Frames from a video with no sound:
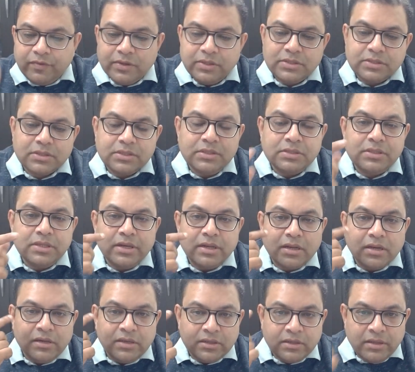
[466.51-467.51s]
First is they
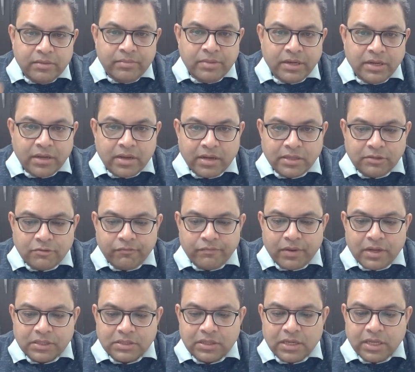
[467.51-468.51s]
recollect their many kinds of
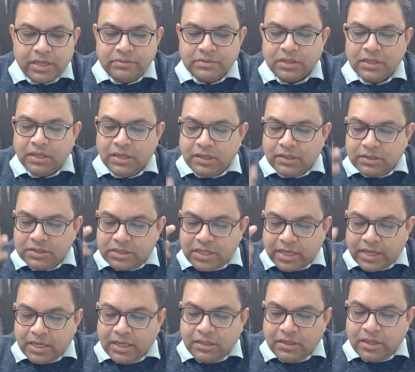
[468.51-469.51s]
past lives.
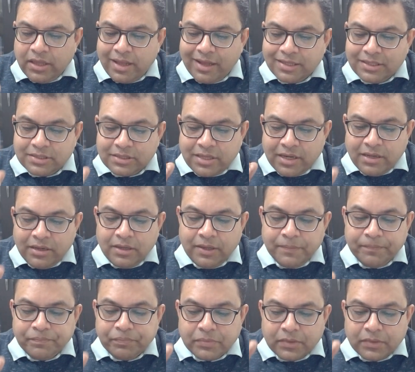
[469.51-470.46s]
Second, they extend,